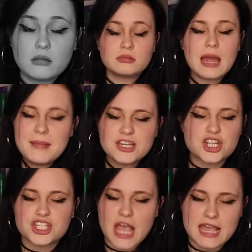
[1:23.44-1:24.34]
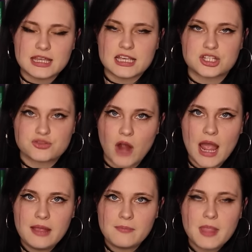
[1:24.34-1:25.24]
Let me just say this,
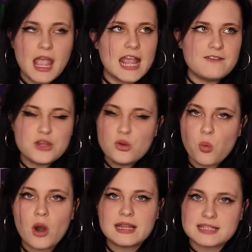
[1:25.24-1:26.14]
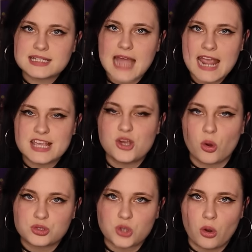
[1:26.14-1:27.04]
right? If you wanted to take
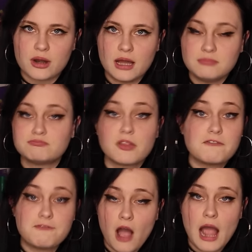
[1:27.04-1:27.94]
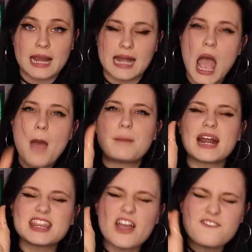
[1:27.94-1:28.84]
your daughter, fine. But at